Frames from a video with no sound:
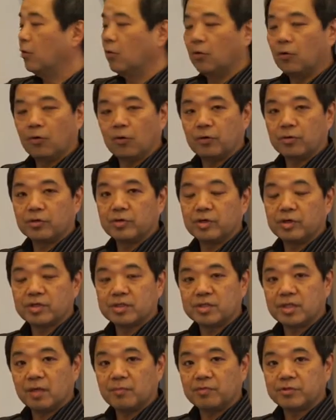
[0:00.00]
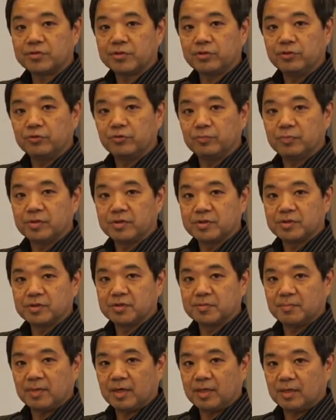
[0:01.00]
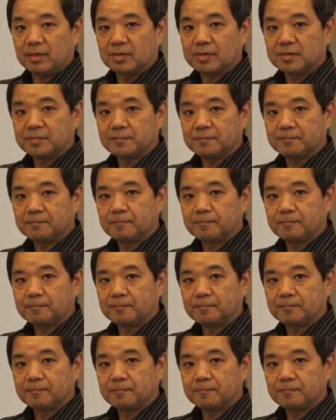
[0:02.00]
or establishing new business models.